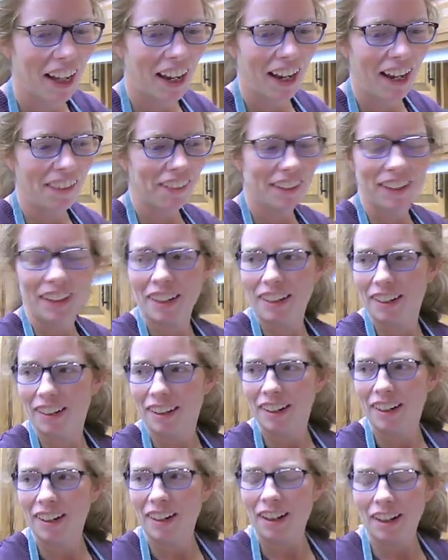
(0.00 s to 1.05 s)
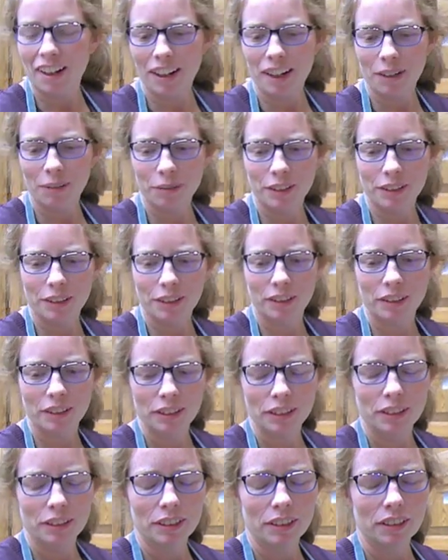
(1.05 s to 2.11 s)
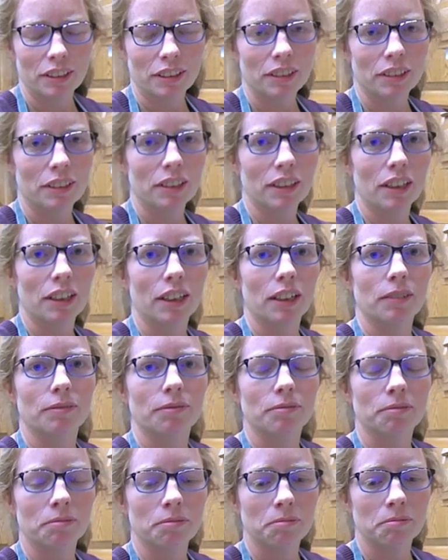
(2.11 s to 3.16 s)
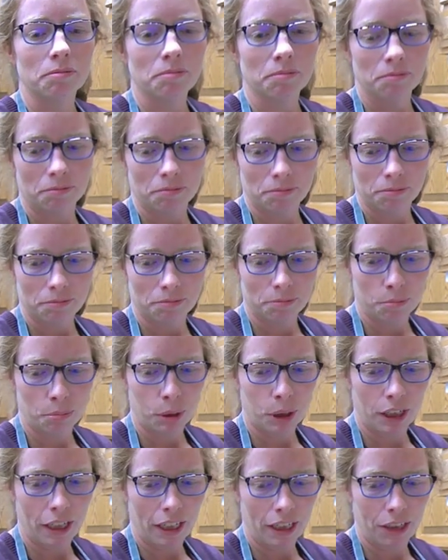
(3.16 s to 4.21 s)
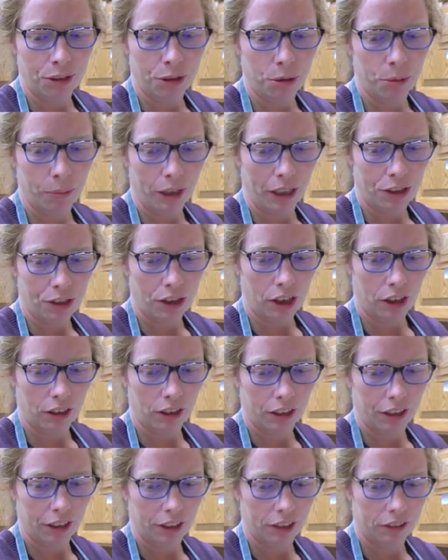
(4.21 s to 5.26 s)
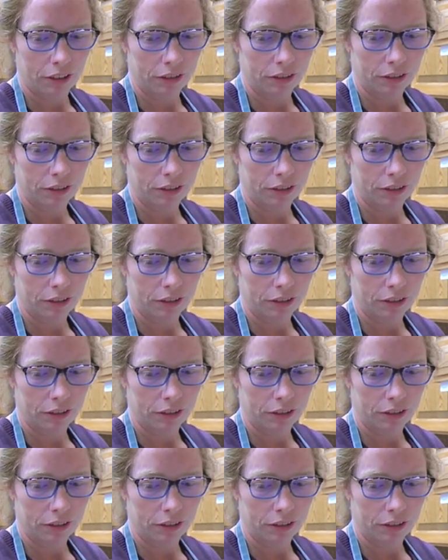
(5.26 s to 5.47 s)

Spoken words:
And then I will put it into my chocolate here.